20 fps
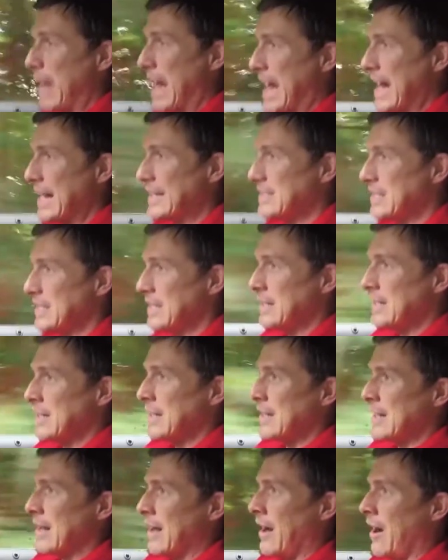bad.
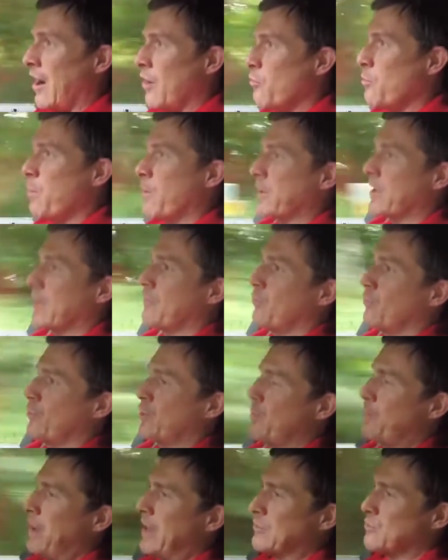I would probably go for one of
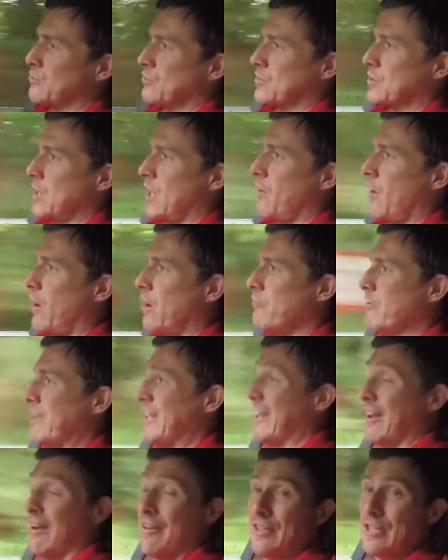the petrols though. I
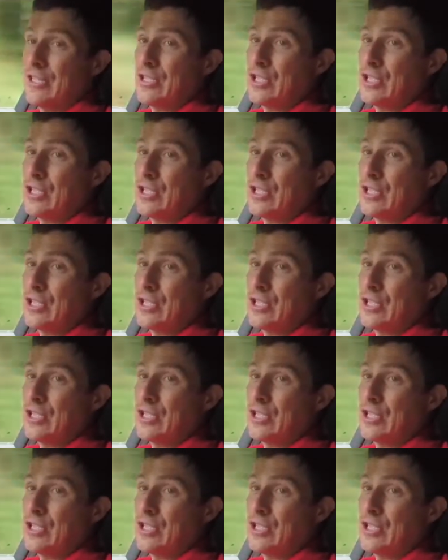really like the